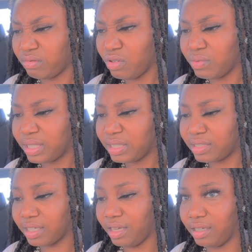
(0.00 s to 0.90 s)
who is
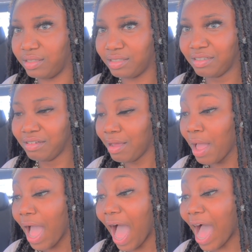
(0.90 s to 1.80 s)
this
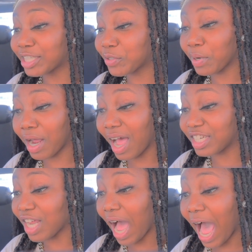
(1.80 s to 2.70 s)
i swear to
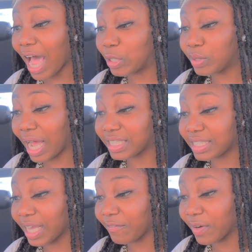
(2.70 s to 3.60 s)
god y'all i do not
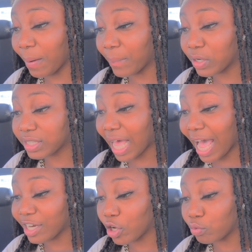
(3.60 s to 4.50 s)
save numbers
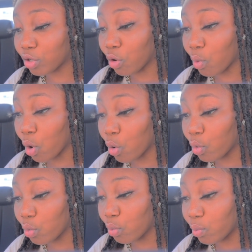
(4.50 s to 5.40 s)
i don't know
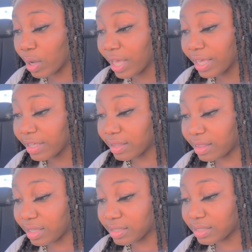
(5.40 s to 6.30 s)
who
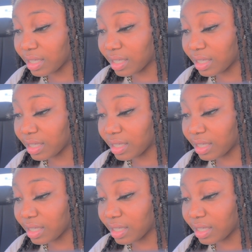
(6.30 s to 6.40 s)
this